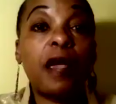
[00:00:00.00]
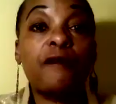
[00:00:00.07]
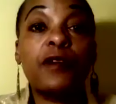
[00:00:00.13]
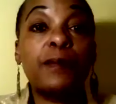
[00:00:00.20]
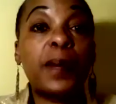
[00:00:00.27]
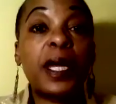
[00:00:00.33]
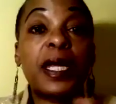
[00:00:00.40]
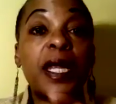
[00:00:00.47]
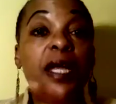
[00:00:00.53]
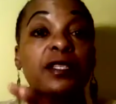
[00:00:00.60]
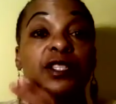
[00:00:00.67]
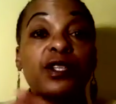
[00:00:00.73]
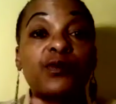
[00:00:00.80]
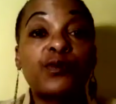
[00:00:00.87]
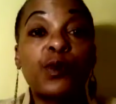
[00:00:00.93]
everybody
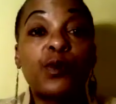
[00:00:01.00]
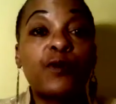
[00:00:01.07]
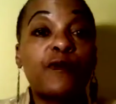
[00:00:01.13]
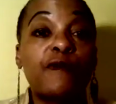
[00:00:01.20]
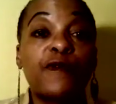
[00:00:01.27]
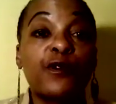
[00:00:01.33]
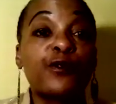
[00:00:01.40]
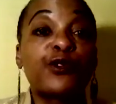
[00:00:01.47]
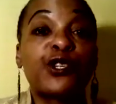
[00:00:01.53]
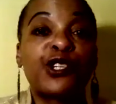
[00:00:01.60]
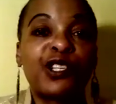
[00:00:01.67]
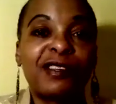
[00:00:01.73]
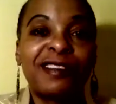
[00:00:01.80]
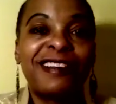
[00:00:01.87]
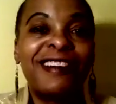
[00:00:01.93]
has their own
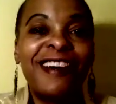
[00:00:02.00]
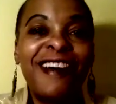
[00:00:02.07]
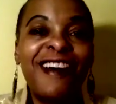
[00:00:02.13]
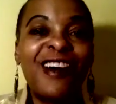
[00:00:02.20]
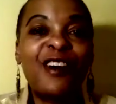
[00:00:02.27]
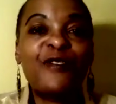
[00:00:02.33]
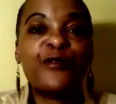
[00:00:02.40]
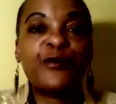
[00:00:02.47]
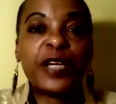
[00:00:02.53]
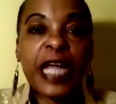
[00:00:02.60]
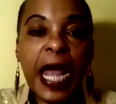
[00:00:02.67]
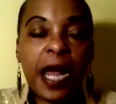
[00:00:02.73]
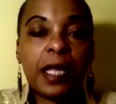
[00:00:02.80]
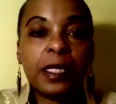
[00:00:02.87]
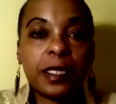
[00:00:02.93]
version of
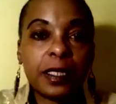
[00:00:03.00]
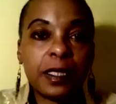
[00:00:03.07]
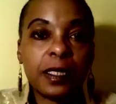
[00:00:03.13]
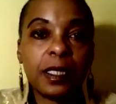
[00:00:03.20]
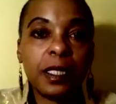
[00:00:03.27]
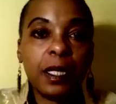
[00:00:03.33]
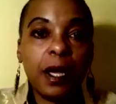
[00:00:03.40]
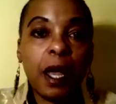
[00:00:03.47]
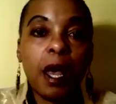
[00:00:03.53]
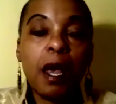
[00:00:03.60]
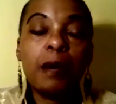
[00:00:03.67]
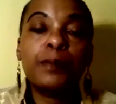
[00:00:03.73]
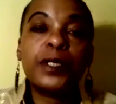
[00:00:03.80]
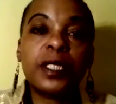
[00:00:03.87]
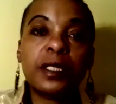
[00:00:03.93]
reality,
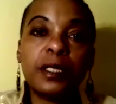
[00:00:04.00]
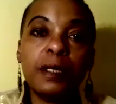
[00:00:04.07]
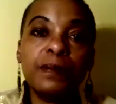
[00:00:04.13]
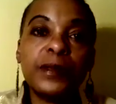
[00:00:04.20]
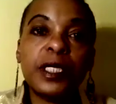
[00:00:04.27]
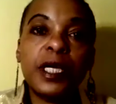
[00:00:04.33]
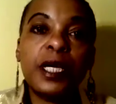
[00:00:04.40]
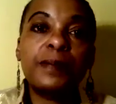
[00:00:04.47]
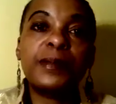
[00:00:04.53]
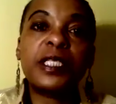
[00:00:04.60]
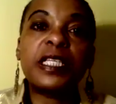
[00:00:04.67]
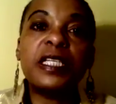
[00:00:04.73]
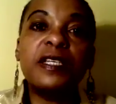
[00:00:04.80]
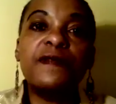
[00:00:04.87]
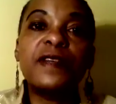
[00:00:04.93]
but sometimes
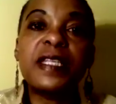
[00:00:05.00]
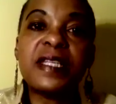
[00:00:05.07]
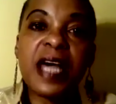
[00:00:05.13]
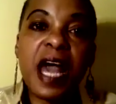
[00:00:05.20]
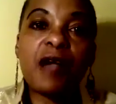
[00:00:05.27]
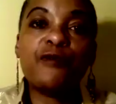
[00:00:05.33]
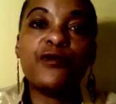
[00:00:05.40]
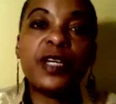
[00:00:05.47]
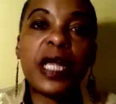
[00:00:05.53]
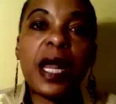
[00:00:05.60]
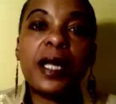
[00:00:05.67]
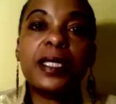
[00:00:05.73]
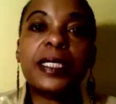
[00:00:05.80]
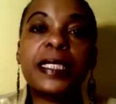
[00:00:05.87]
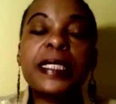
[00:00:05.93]
even that
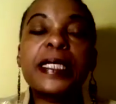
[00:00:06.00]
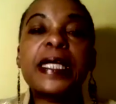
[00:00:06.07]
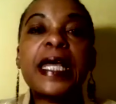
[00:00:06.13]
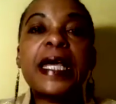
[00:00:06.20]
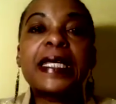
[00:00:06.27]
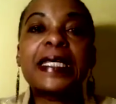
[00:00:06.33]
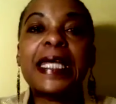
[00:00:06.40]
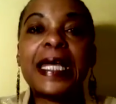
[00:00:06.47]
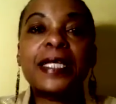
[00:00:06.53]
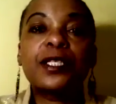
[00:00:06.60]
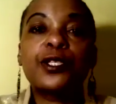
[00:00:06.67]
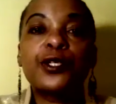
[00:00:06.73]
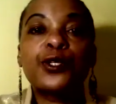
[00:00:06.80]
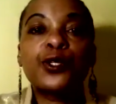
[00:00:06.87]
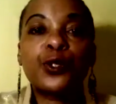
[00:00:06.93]
reality can get
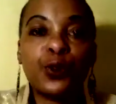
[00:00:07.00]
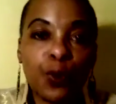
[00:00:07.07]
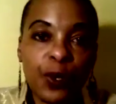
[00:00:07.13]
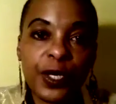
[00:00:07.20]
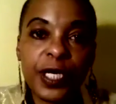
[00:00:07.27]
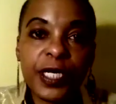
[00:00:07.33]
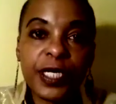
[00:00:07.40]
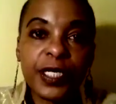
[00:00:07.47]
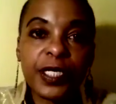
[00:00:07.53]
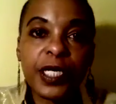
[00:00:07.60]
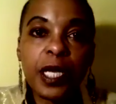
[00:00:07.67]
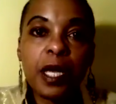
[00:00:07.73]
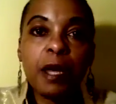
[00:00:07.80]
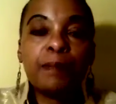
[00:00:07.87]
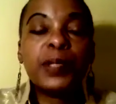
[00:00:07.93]
distorted
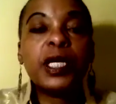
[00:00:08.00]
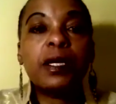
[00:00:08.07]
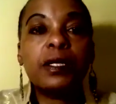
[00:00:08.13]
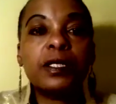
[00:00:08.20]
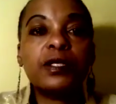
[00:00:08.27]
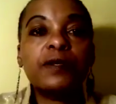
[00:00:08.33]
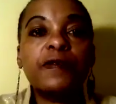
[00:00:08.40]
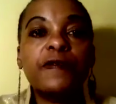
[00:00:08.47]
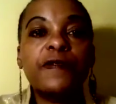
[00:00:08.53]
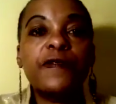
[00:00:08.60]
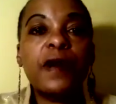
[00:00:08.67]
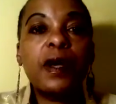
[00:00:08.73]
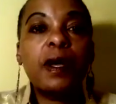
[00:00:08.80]
because of